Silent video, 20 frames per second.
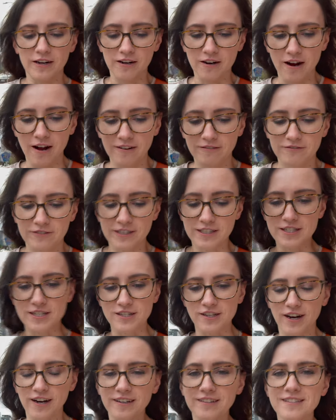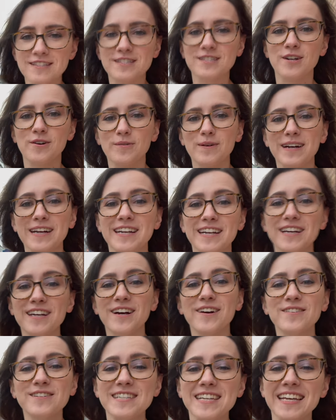conference starts, so we're gonna
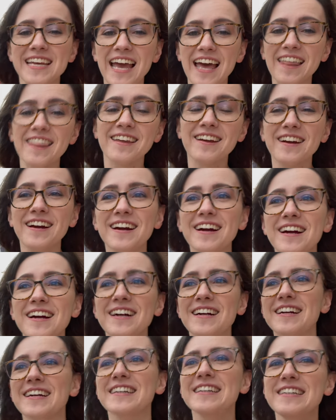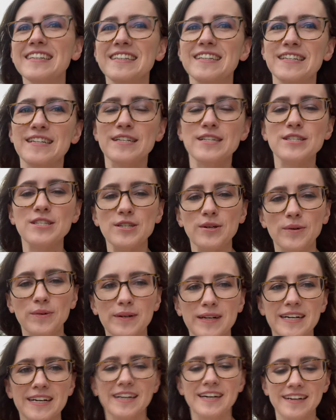go together. So
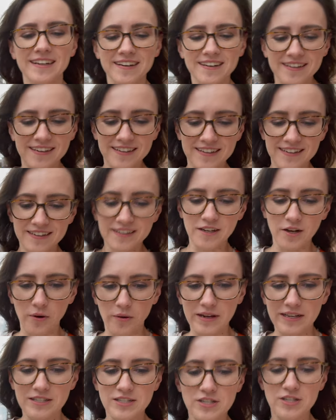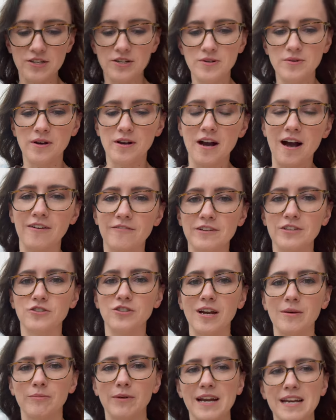we're going to a coffee
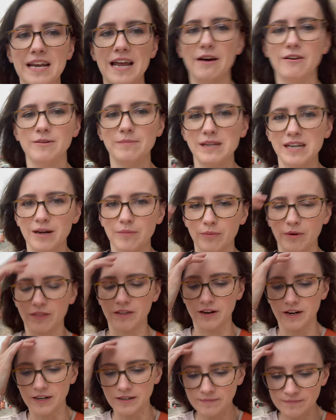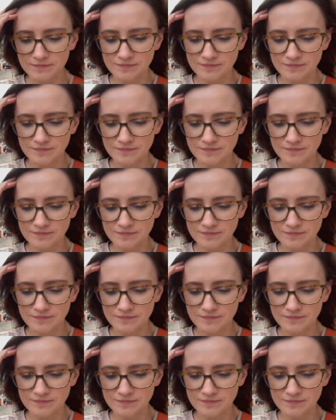shop right now to meet up with her.